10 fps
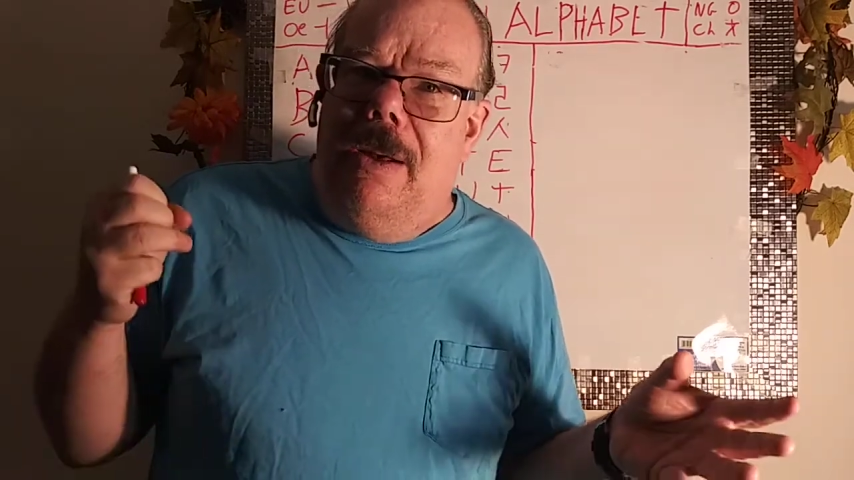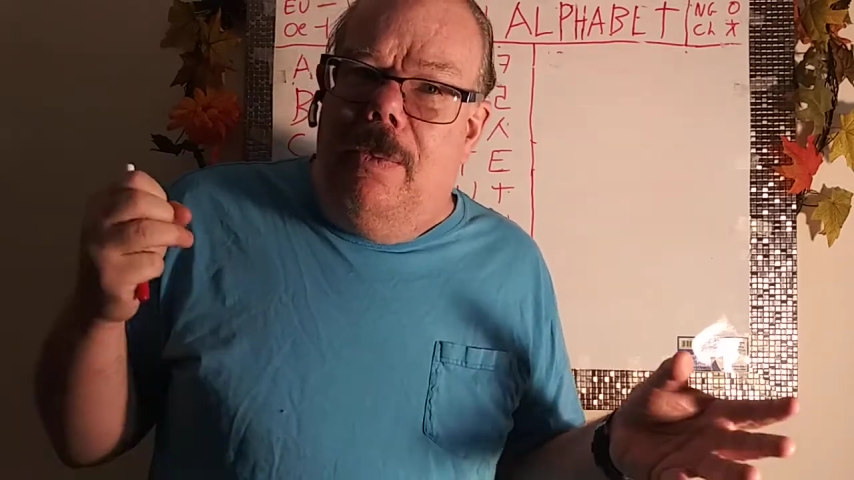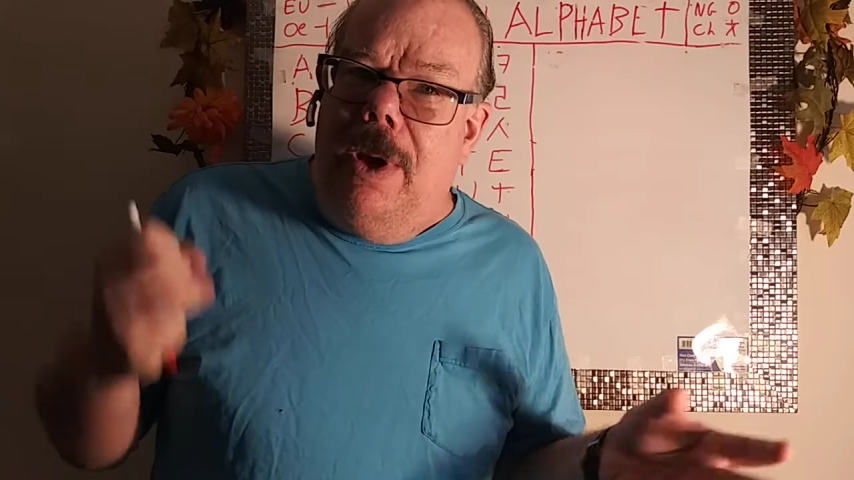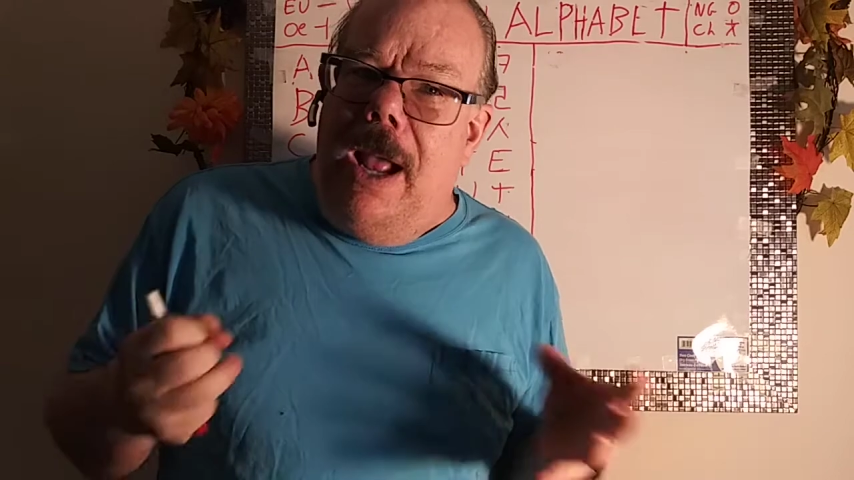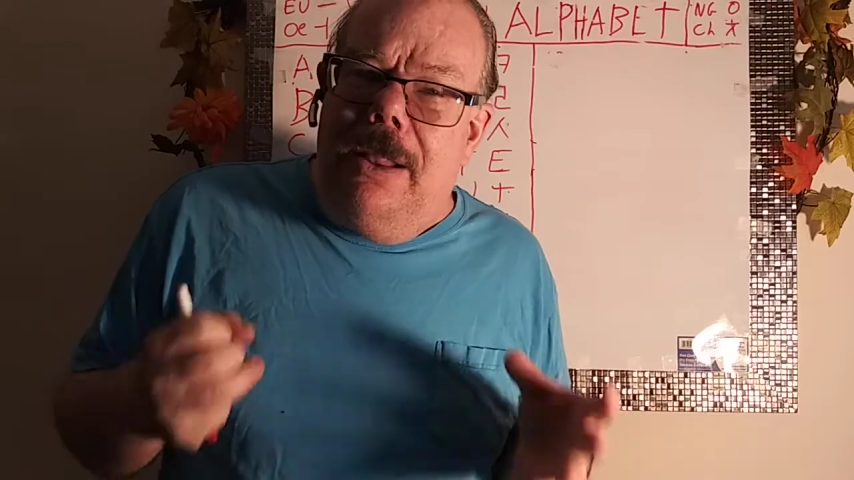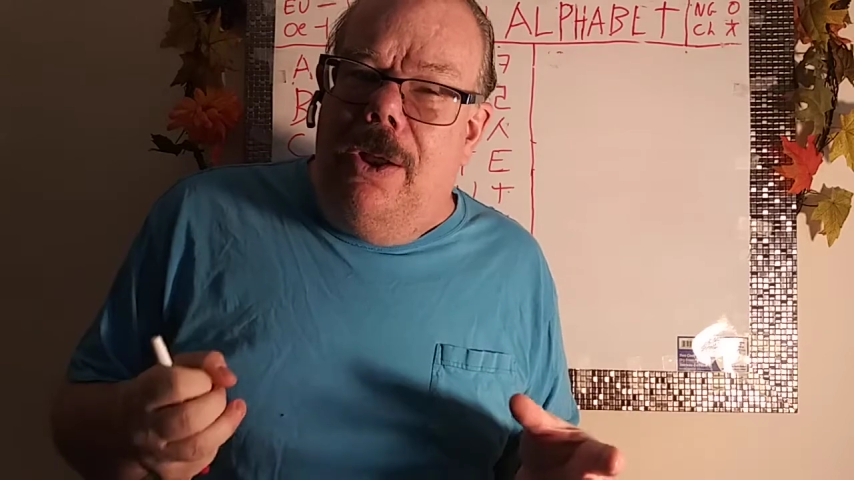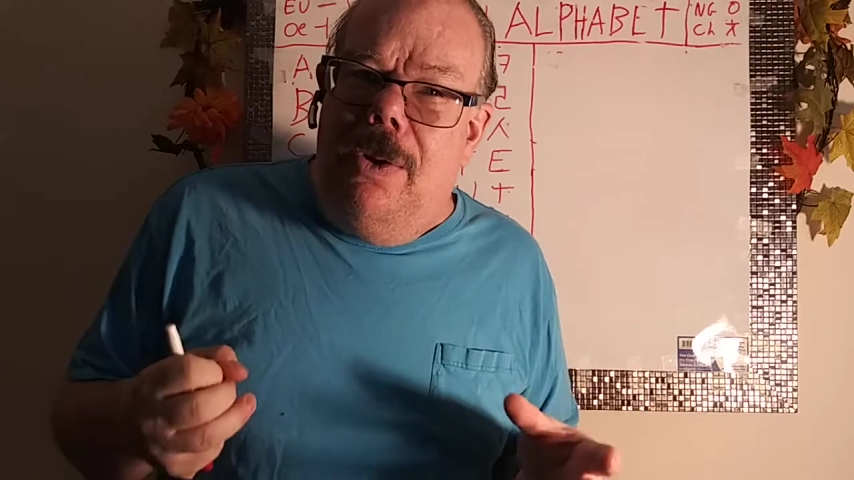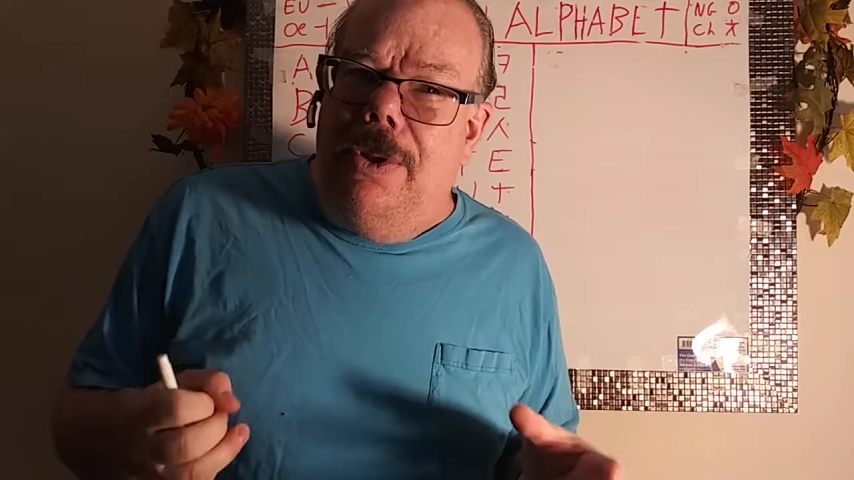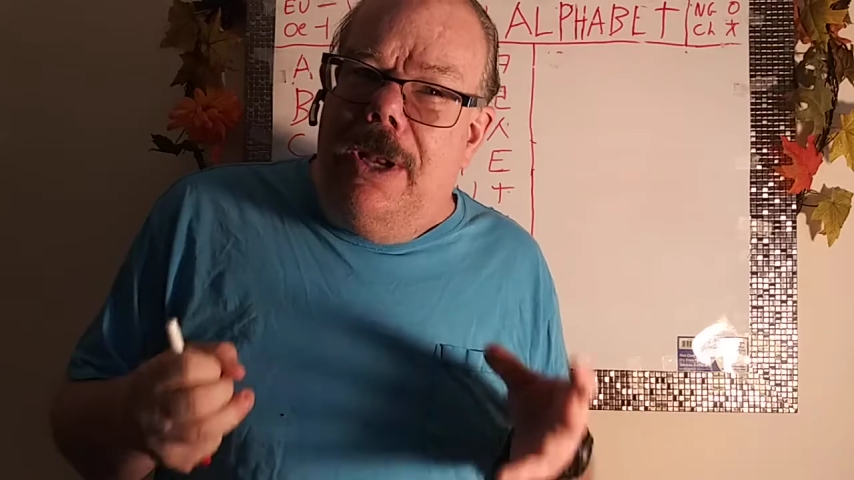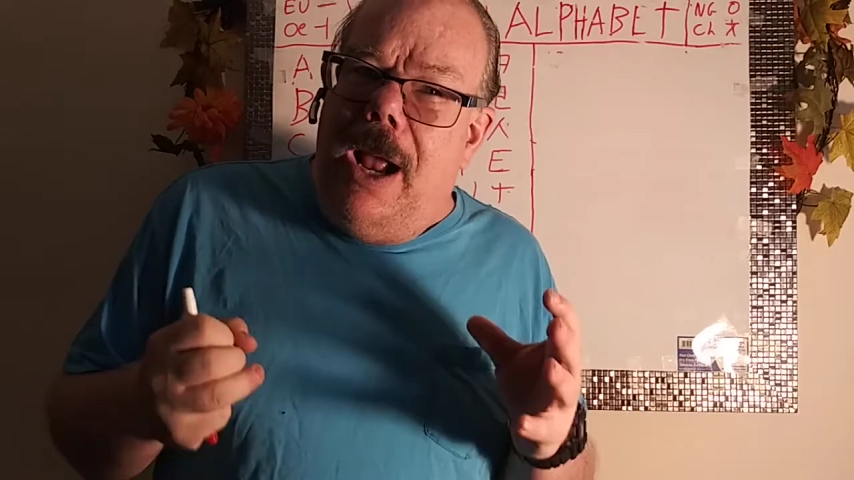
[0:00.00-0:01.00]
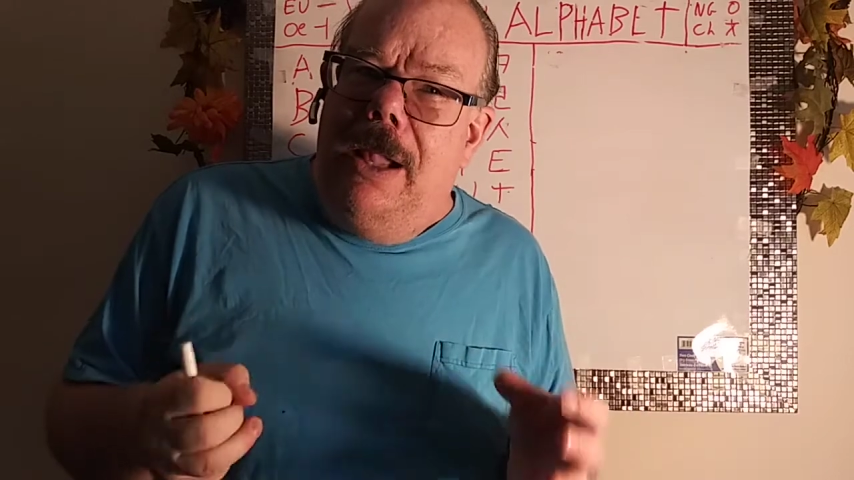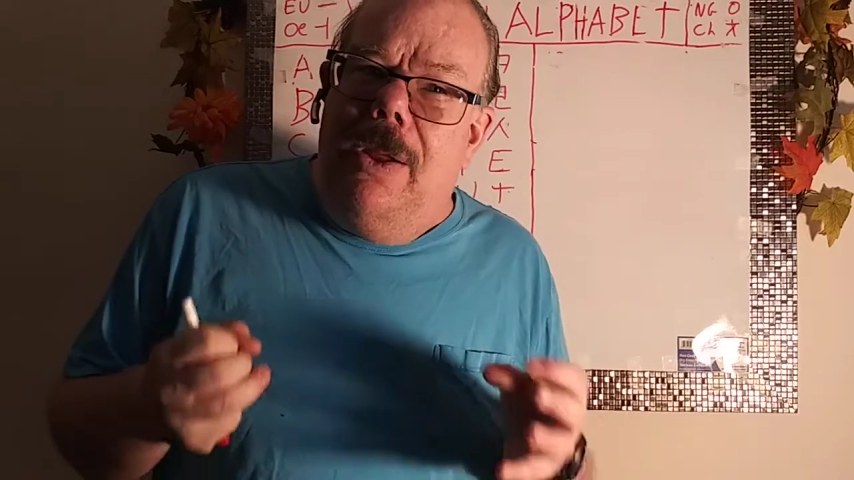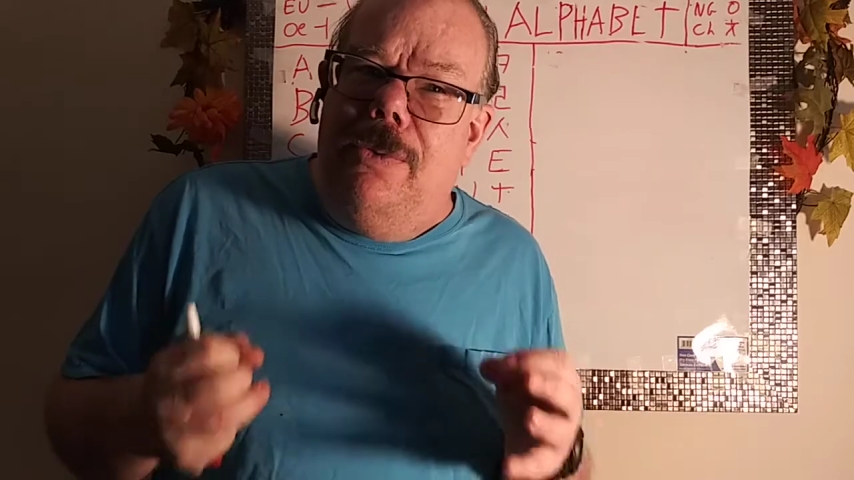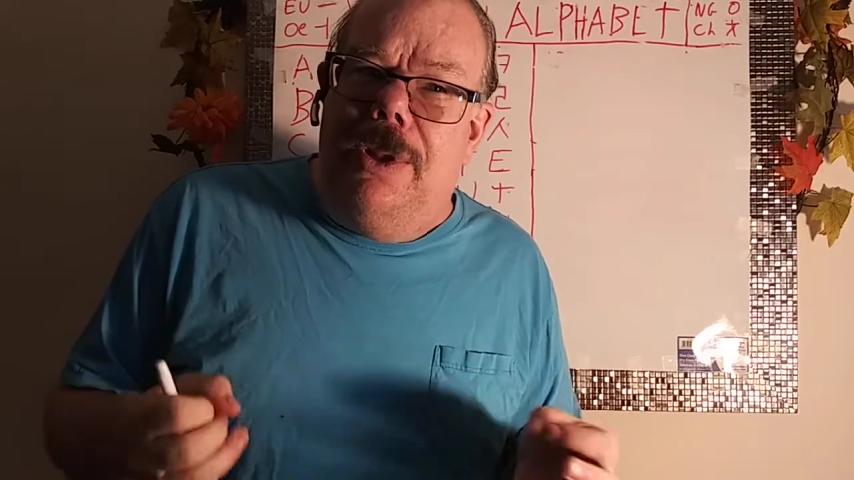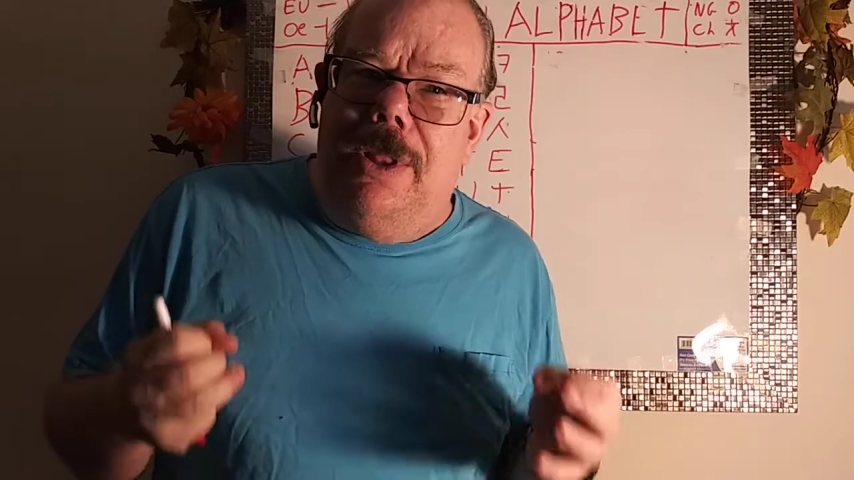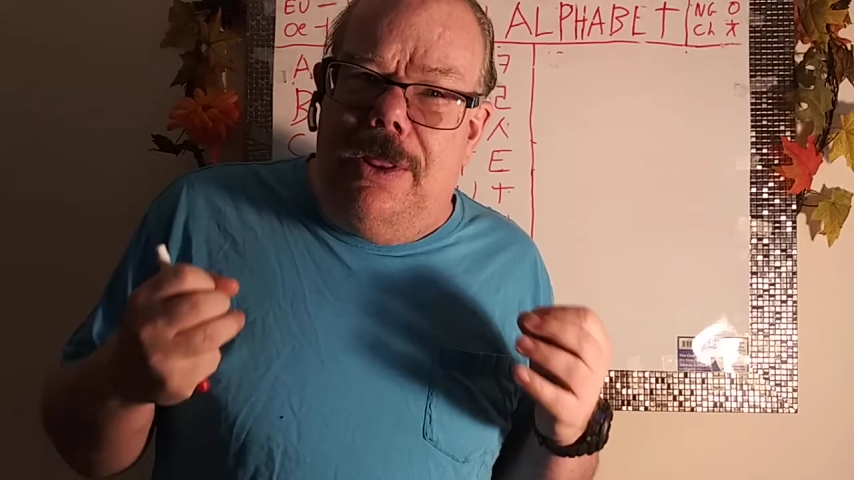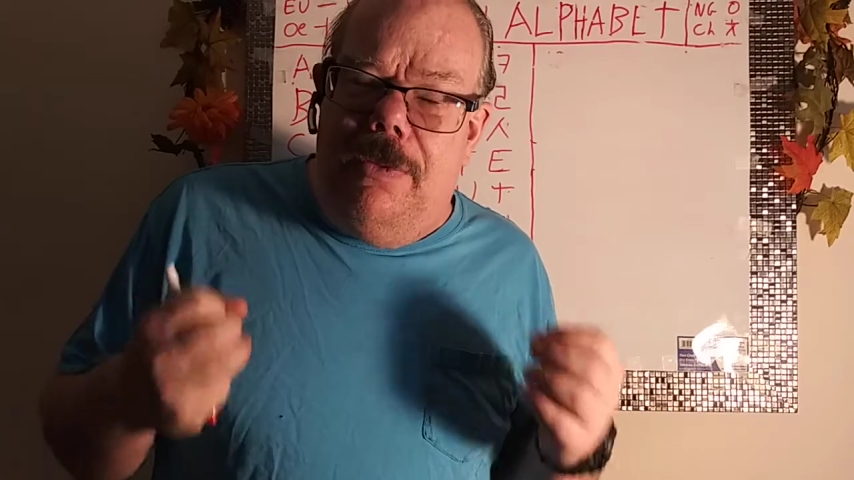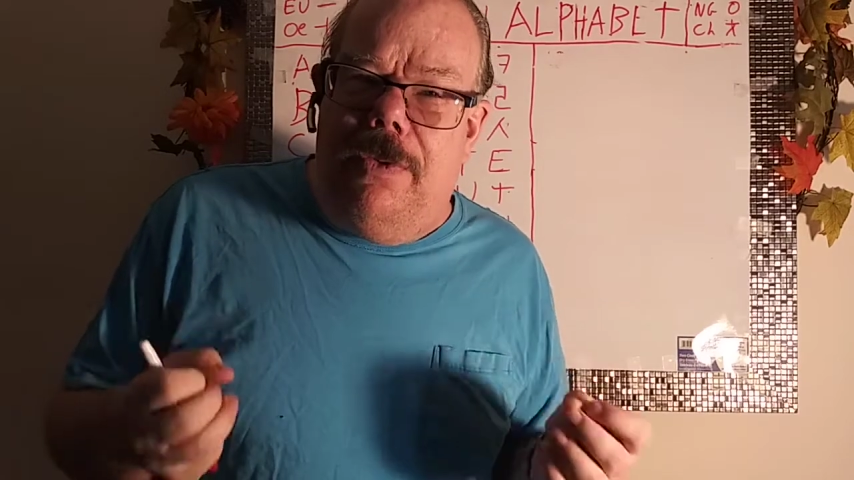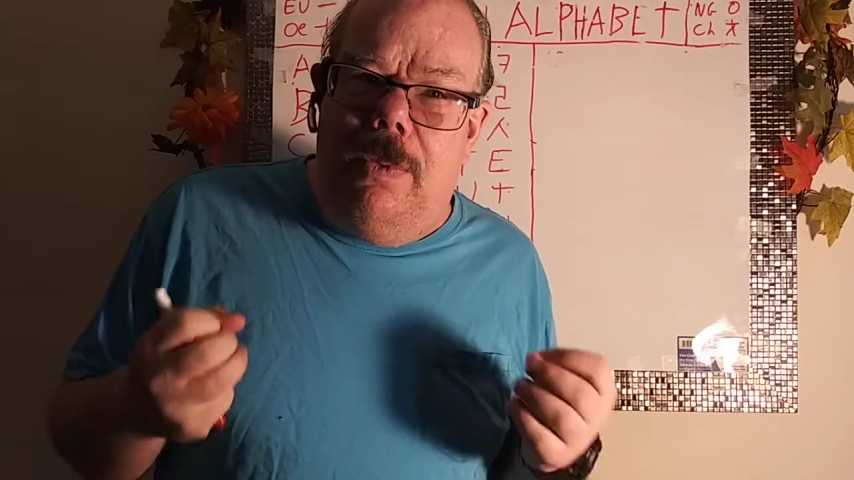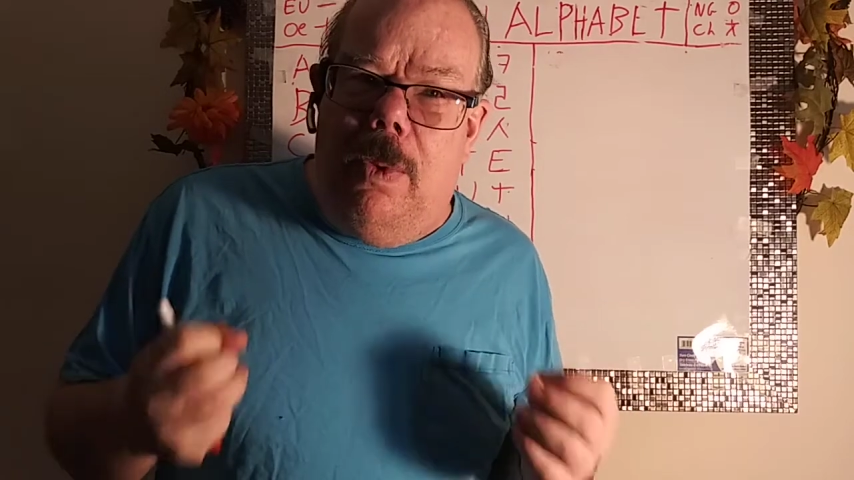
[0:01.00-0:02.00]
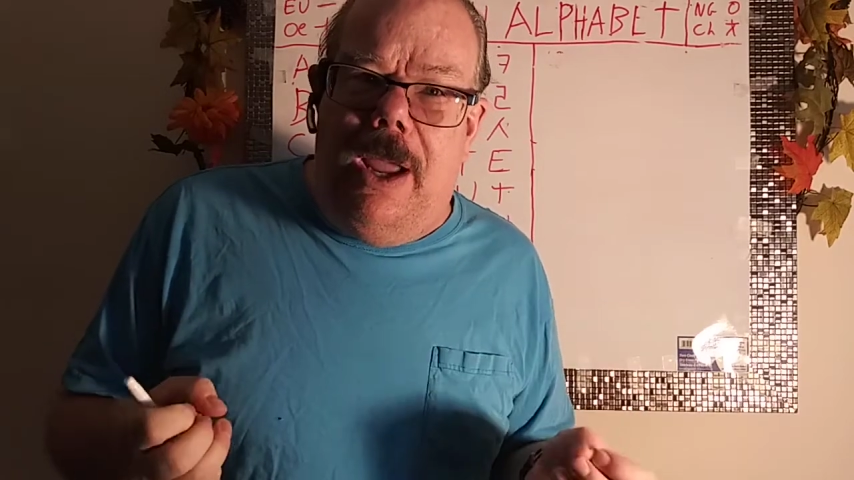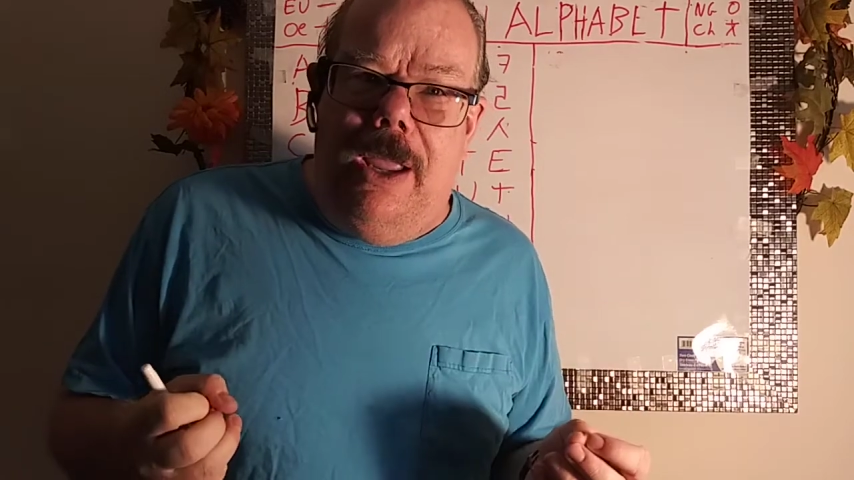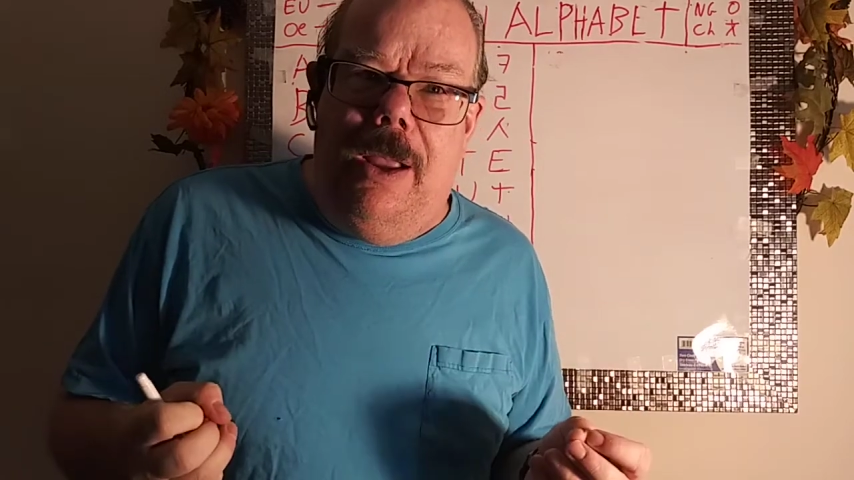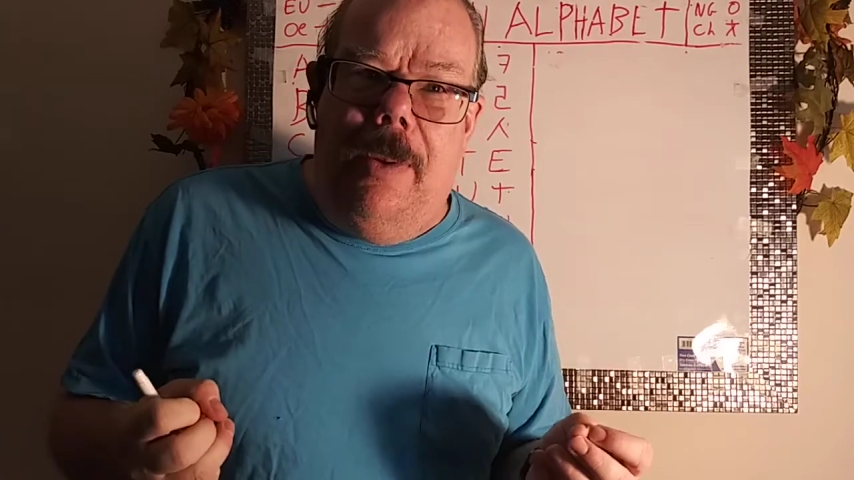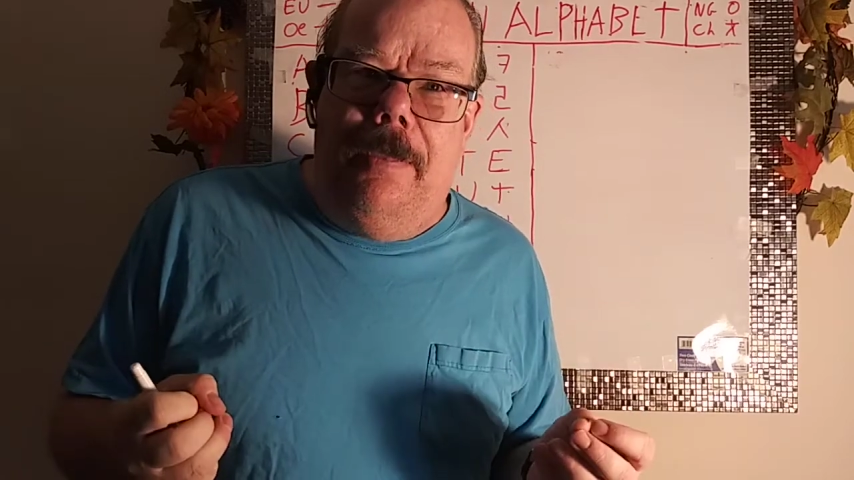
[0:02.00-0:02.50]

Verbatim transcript: when I learned it, I learned it a different way.